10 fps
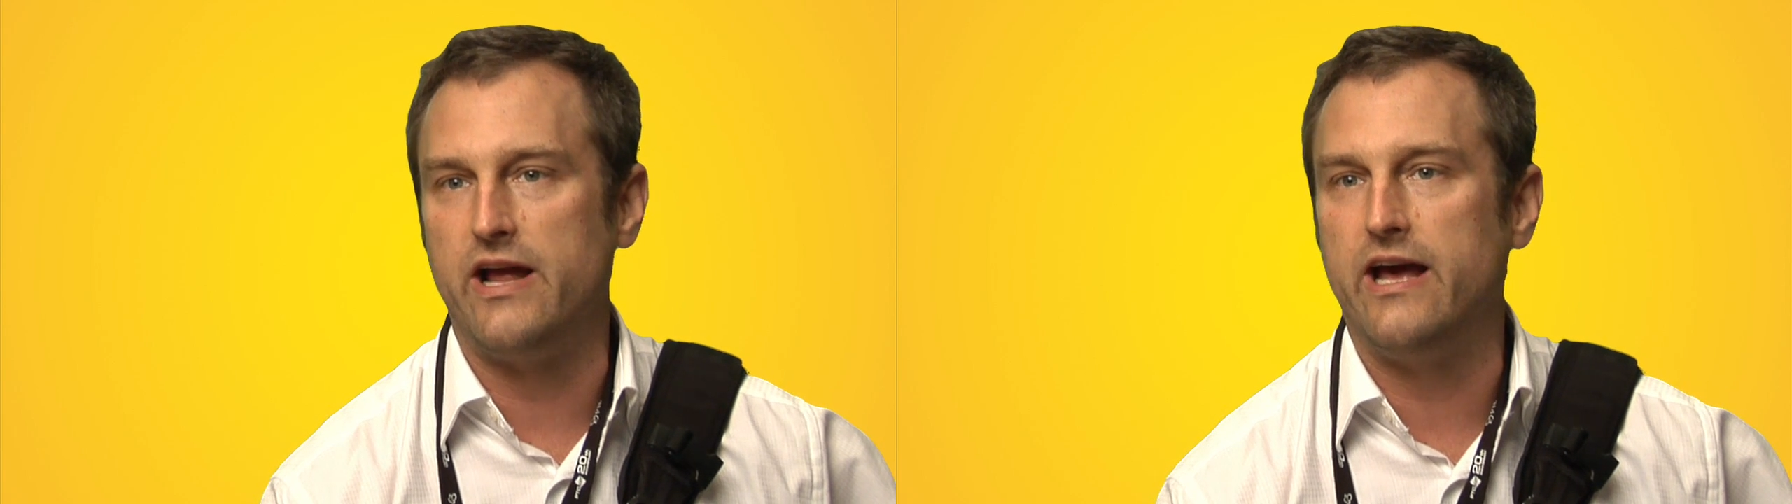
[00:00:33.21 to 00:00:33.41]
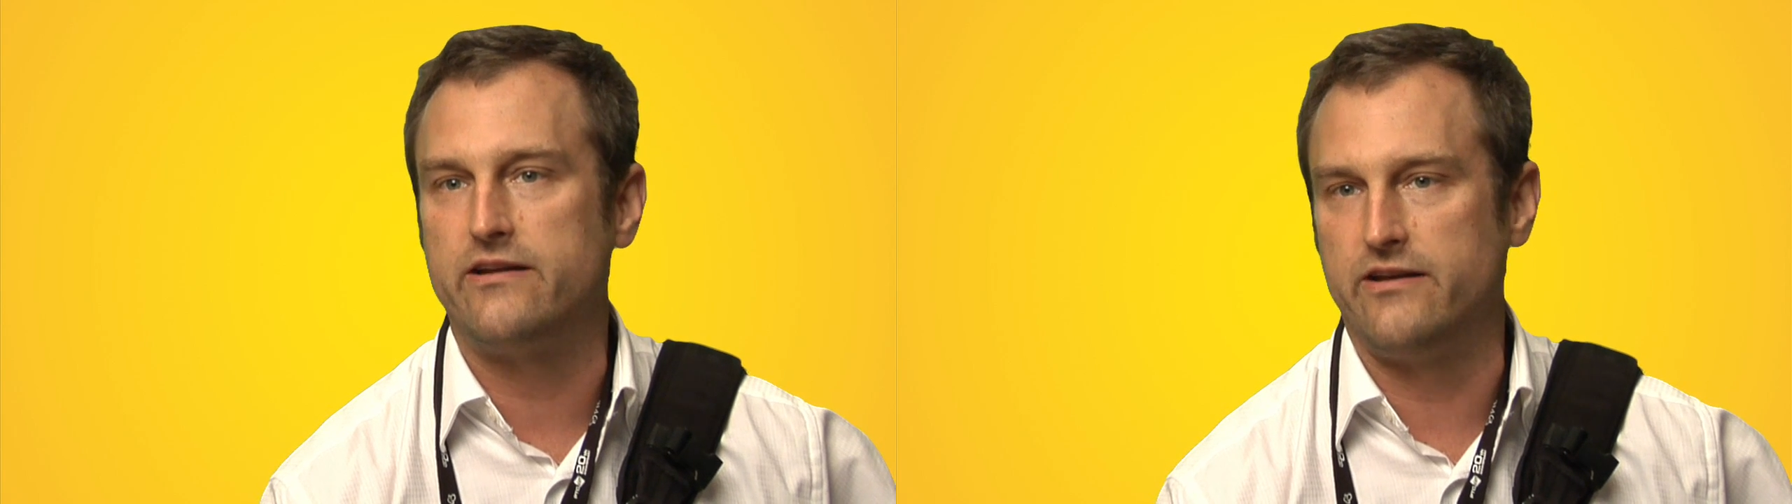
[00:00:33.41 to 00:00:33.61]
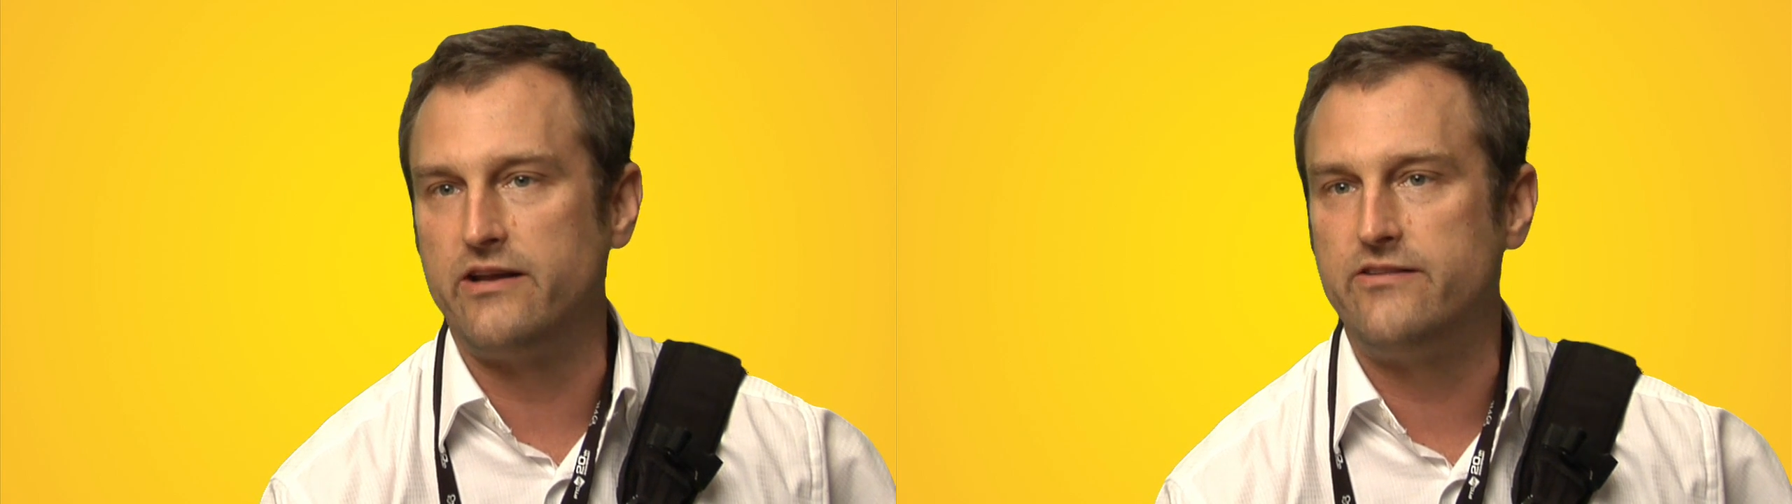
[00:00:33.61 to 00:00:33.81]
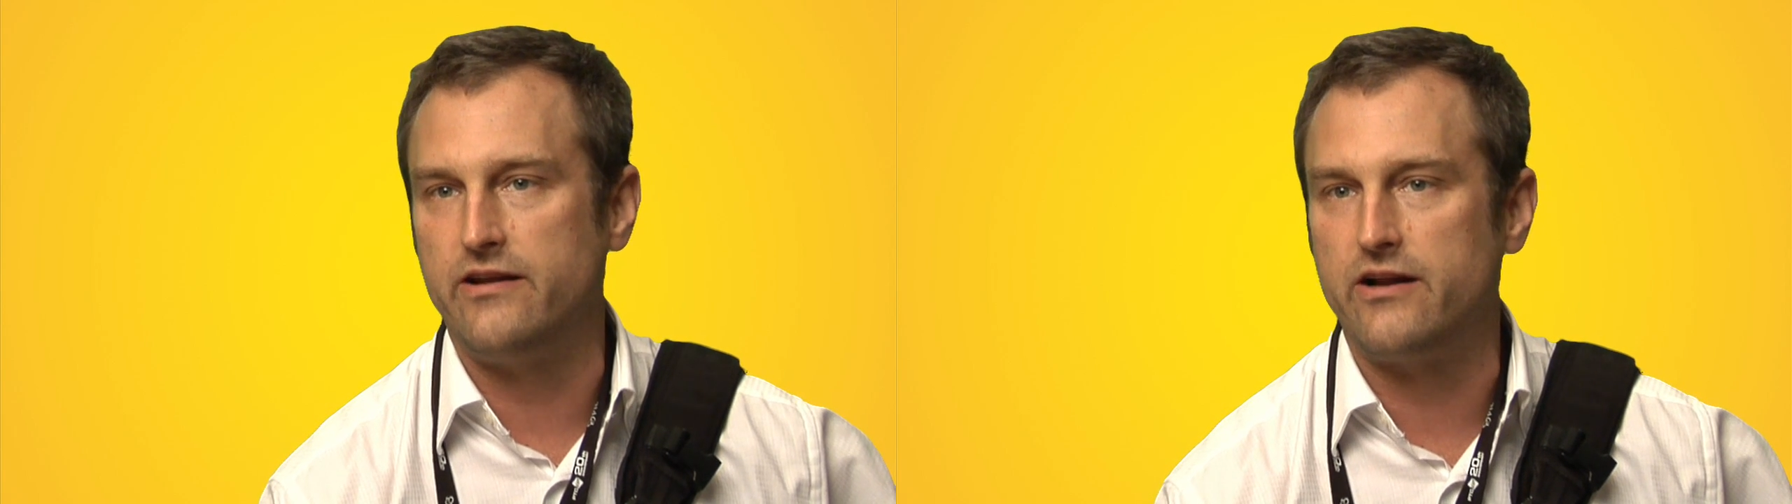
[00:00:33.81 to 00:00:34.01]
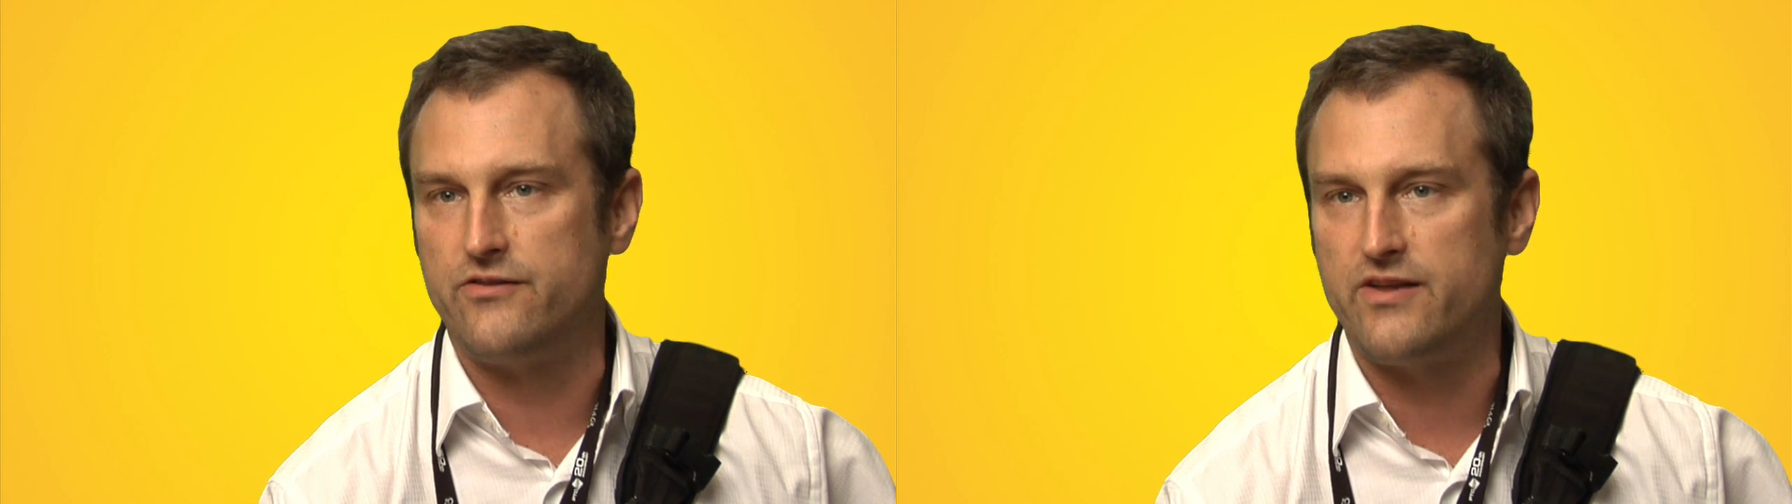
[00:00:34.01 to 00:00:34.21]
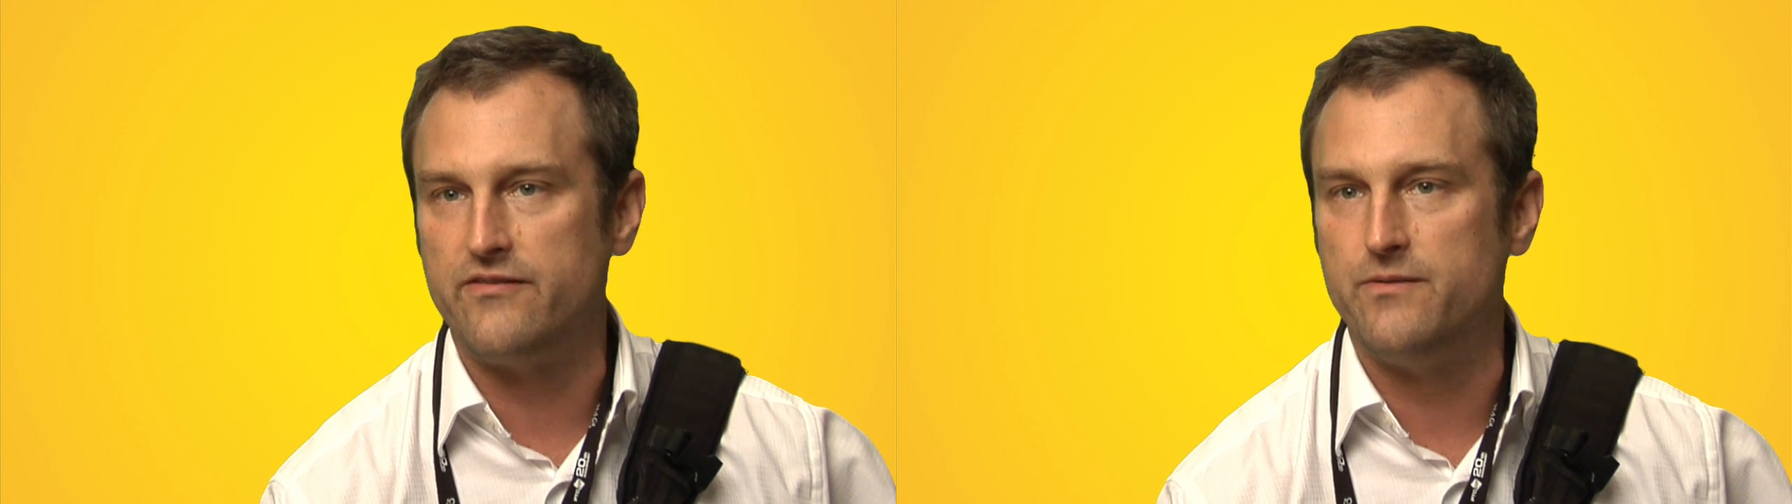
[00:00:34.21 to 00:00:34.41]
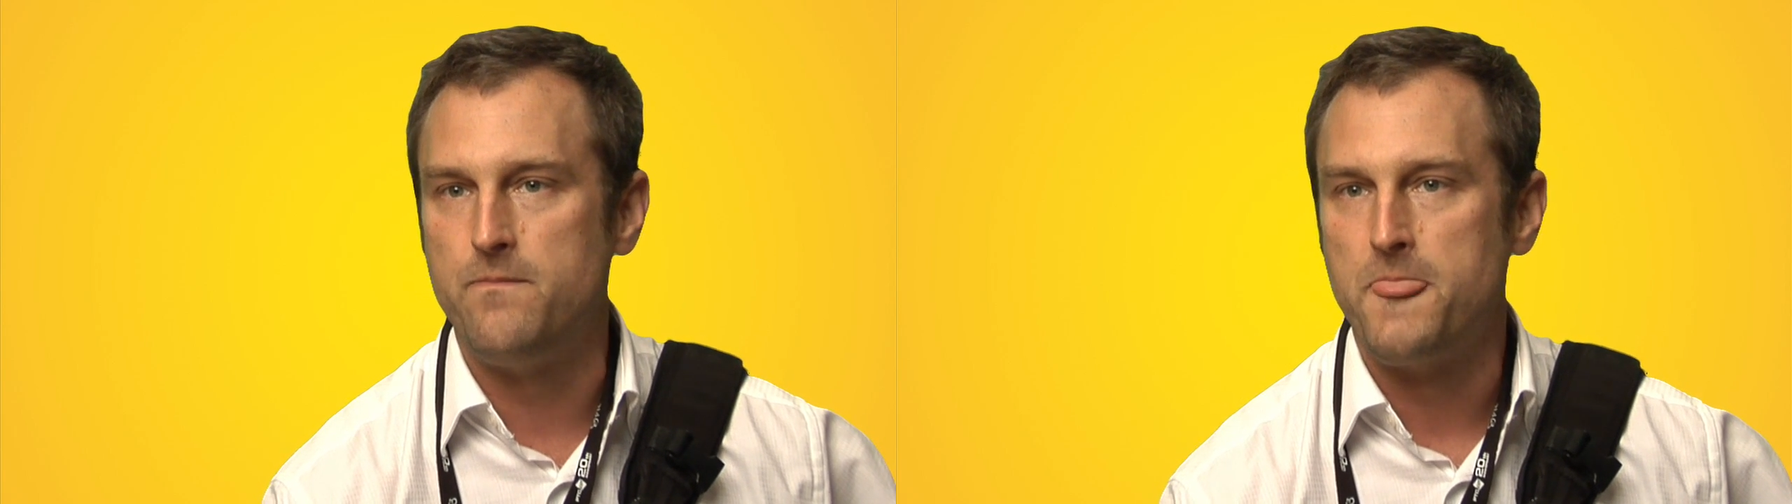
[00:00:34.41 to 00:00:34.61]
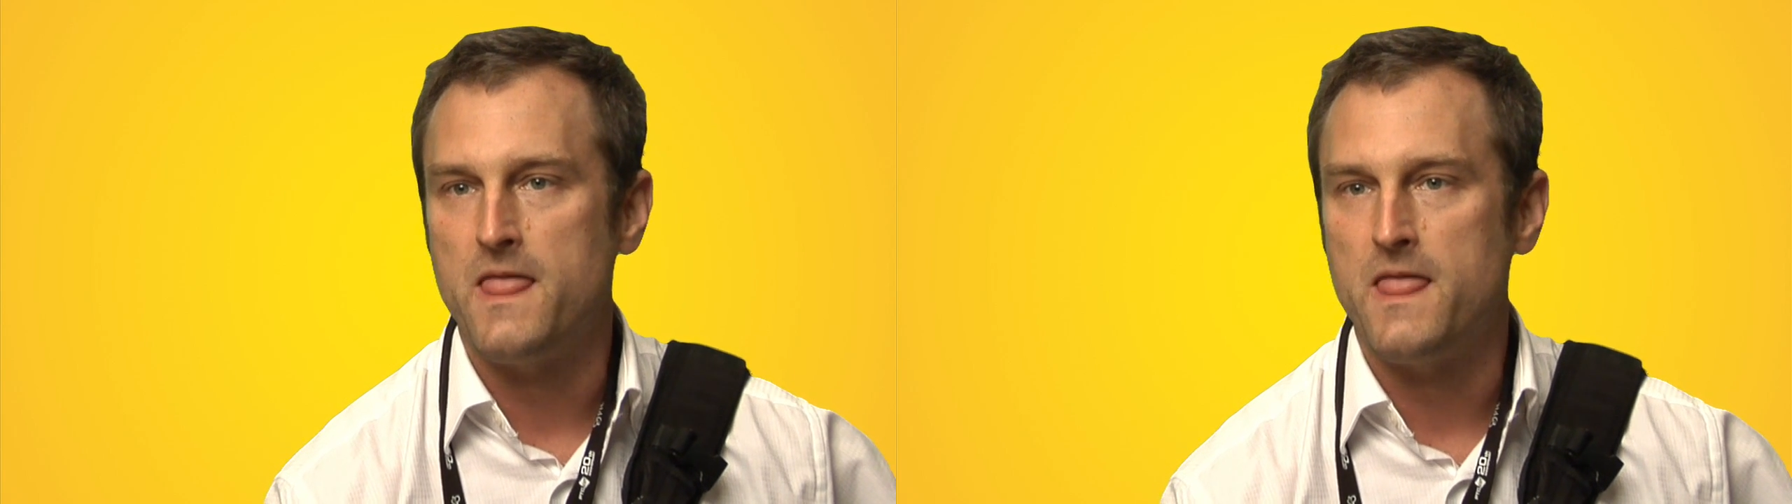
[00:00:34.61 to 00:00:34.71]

had in nineteen ninety-seven.